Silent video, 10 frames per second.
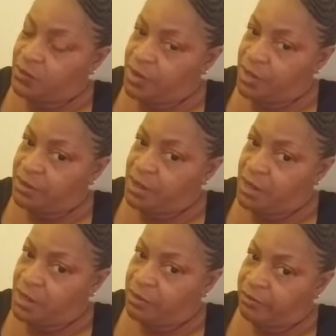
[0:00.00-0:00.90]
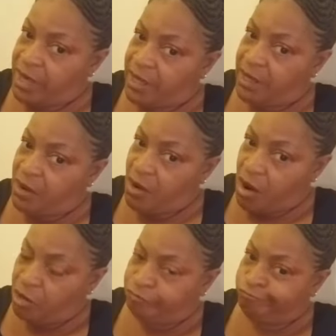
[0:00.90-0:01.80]
one rated
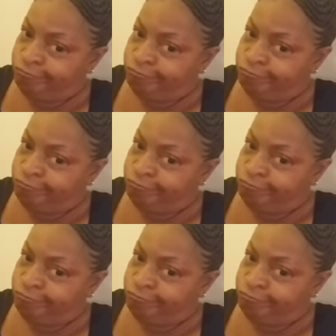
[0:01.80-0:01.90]
R.